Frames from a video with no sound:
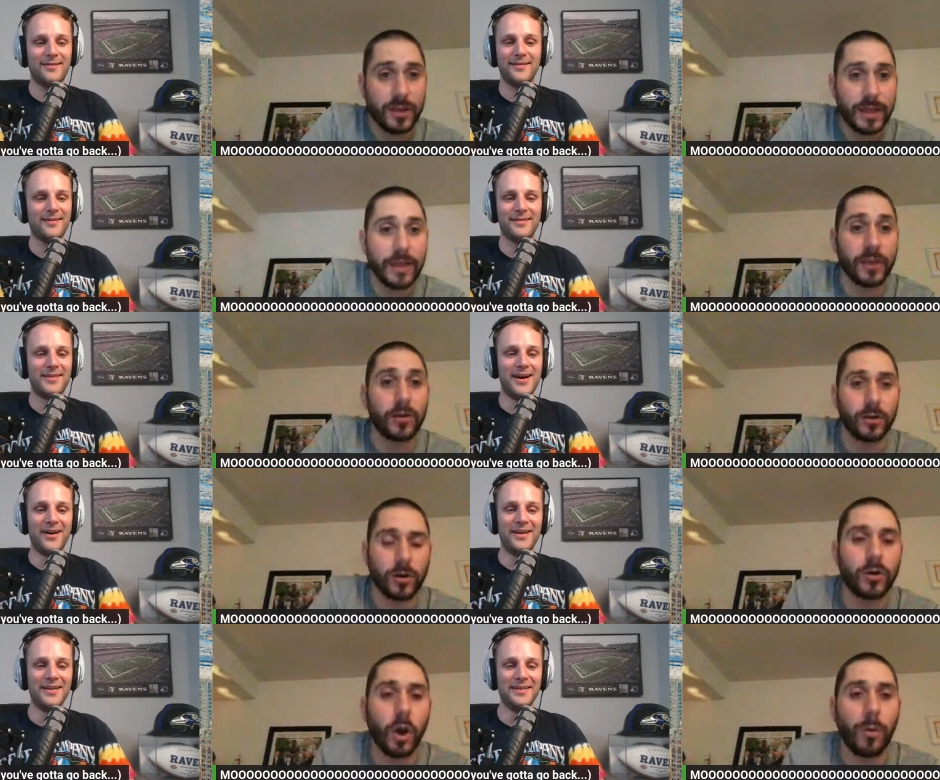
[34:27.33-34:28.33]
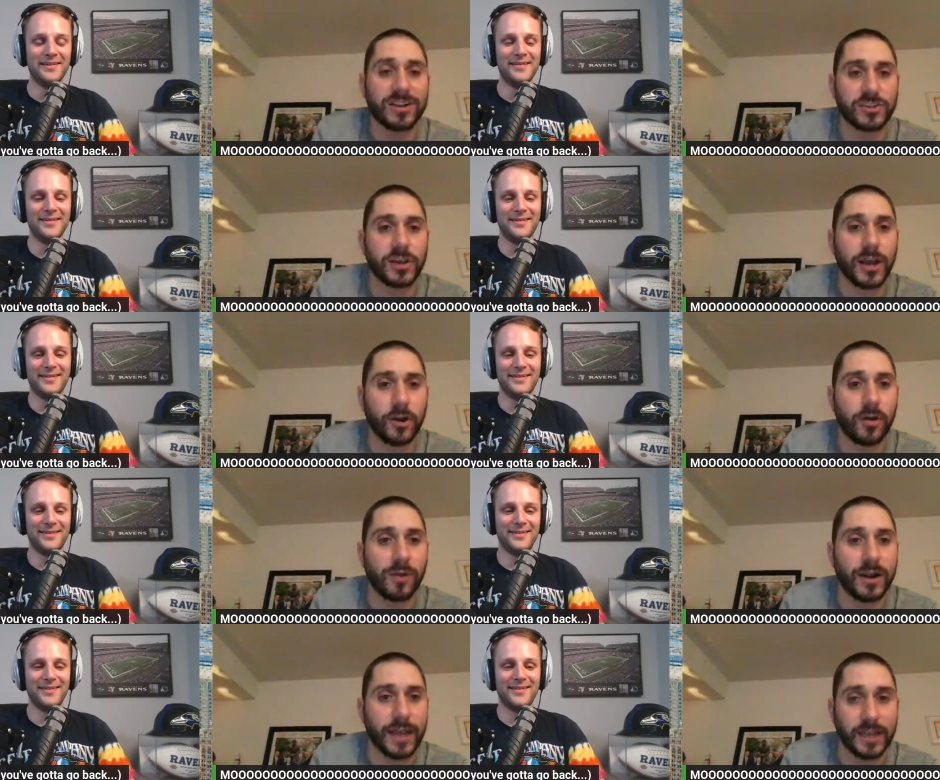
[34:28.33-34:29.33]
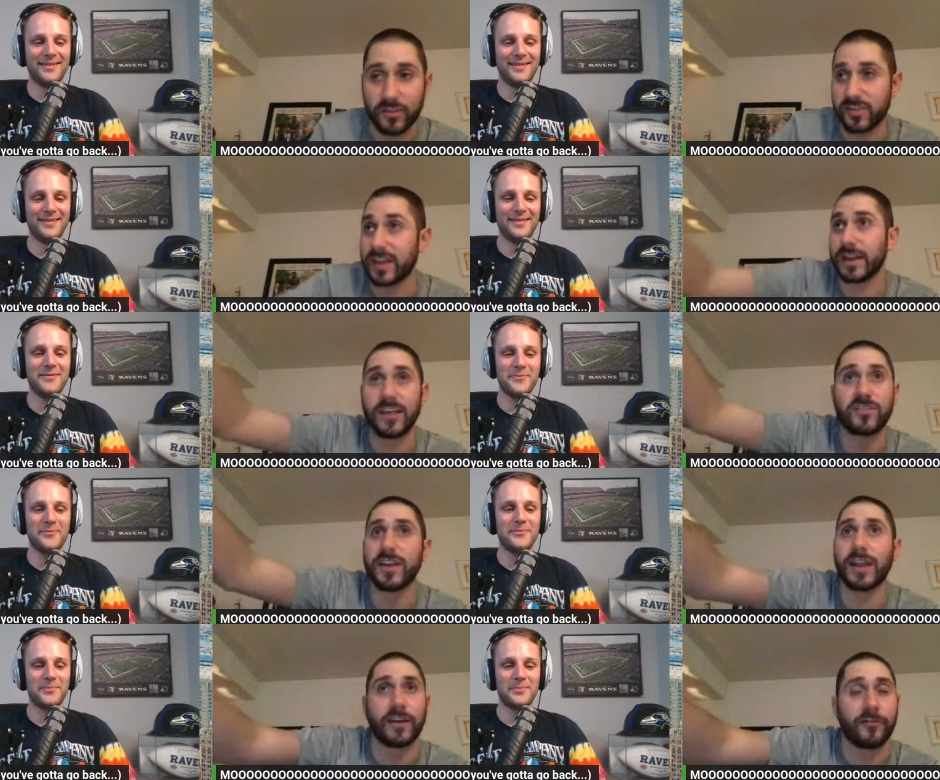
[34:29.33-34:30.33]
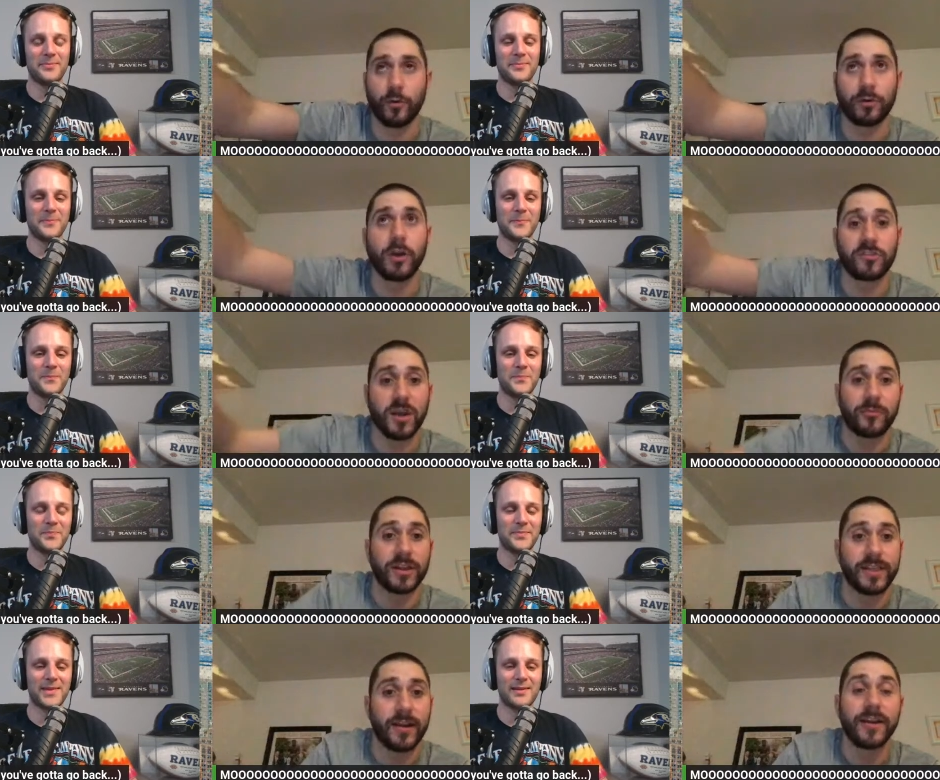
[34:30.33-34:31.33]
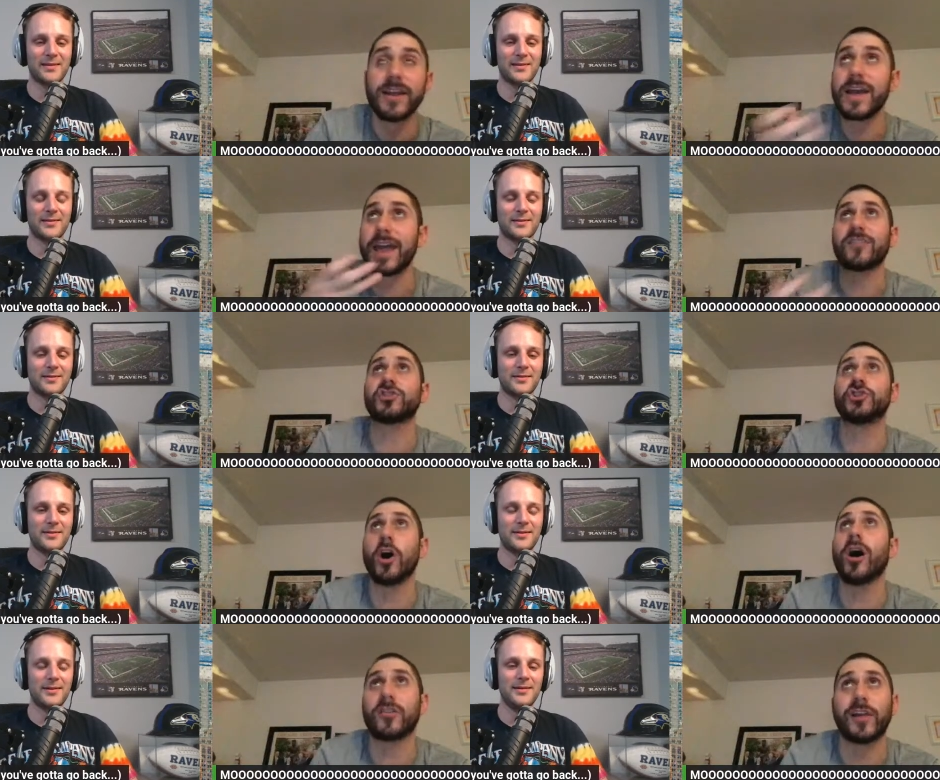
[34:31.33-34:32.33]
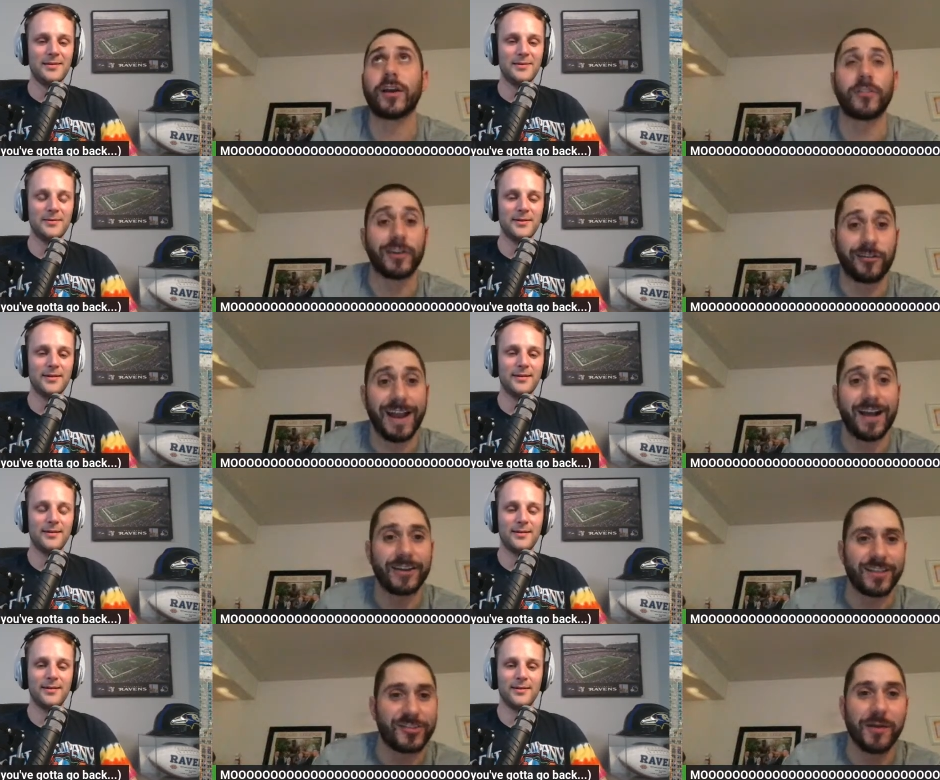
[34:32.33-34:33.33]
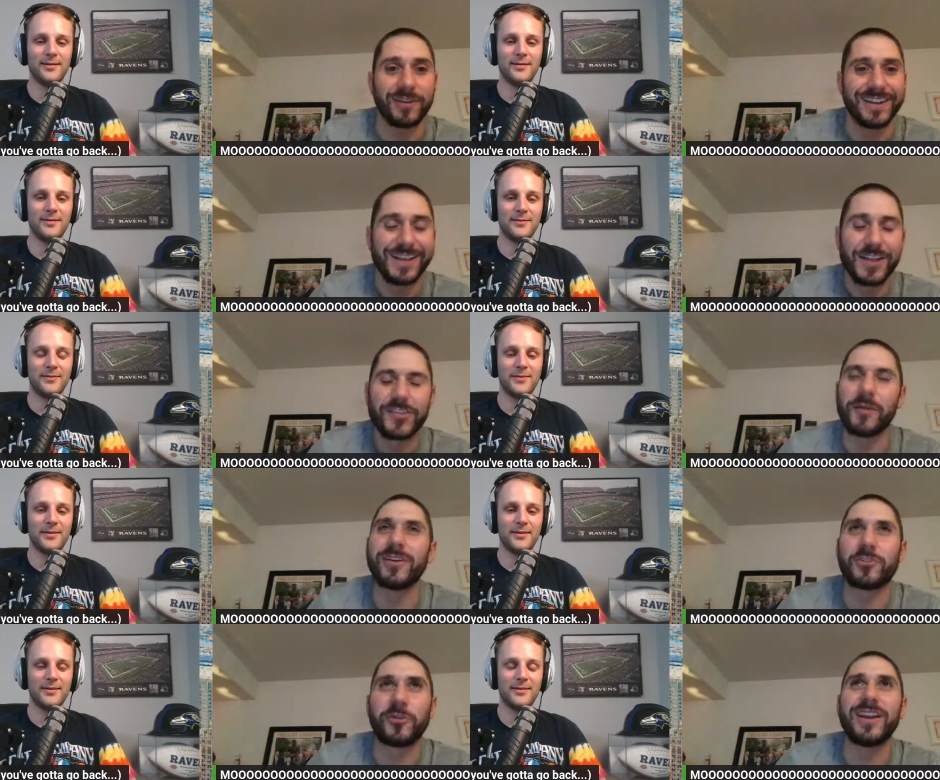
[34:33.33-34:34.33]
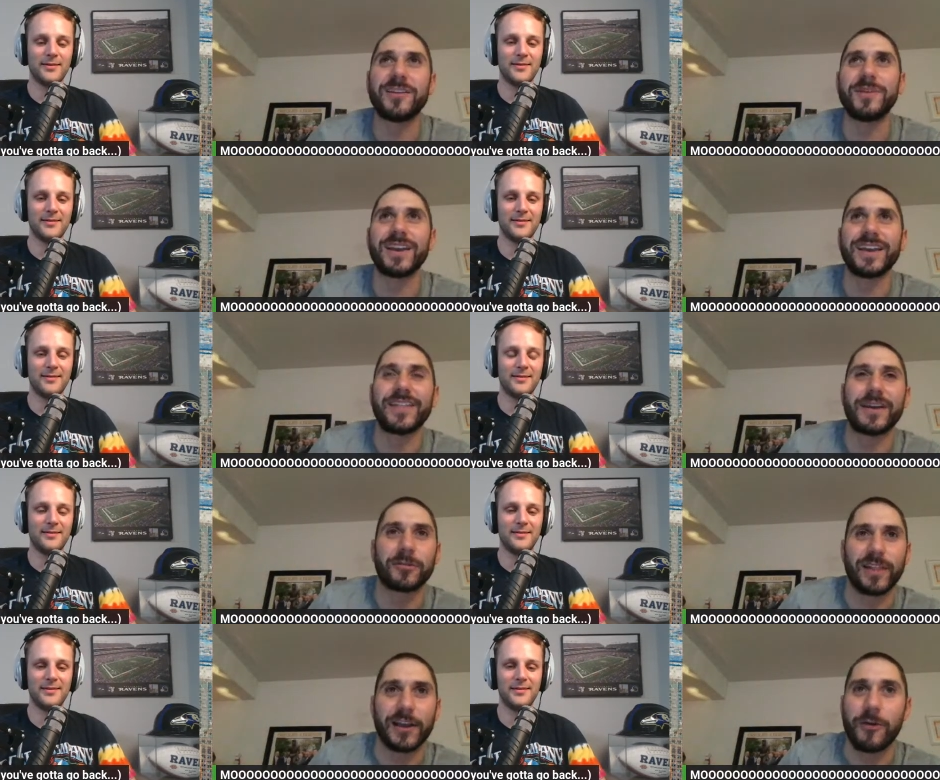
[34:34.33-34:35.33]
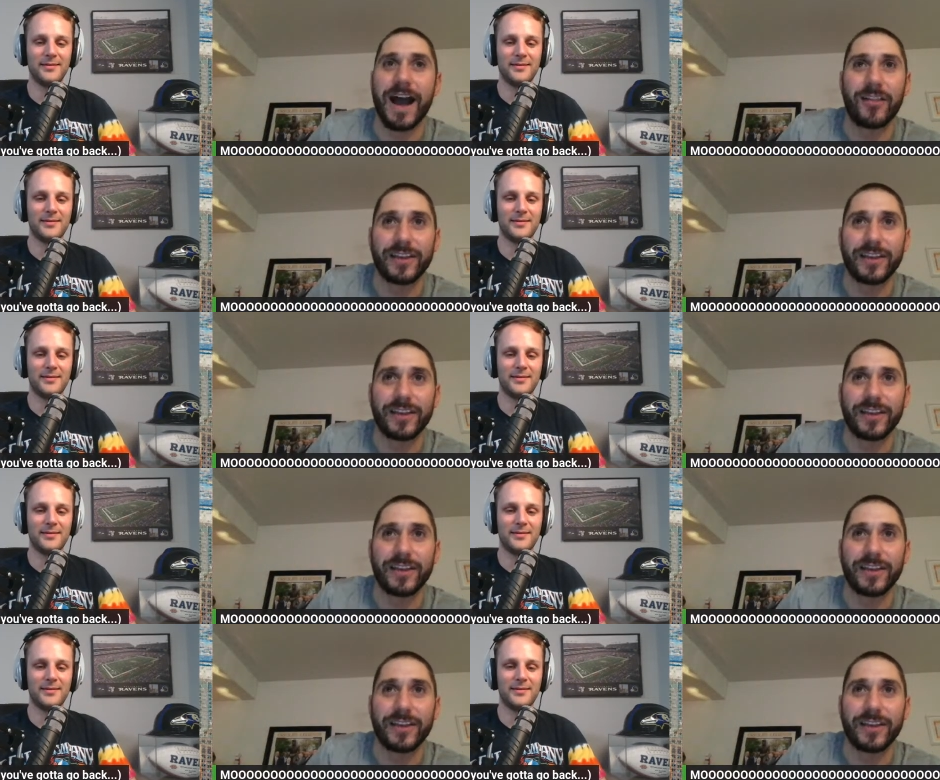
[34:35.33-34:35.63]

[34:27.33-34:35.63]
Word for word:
Speaker 1: It, no, it go watch the Gunnar home run again. He's sitting, he's sitting like four rows up right there, and his jaw is like on the ground. And someone, someone tweeted me, and they were like, "Wow, like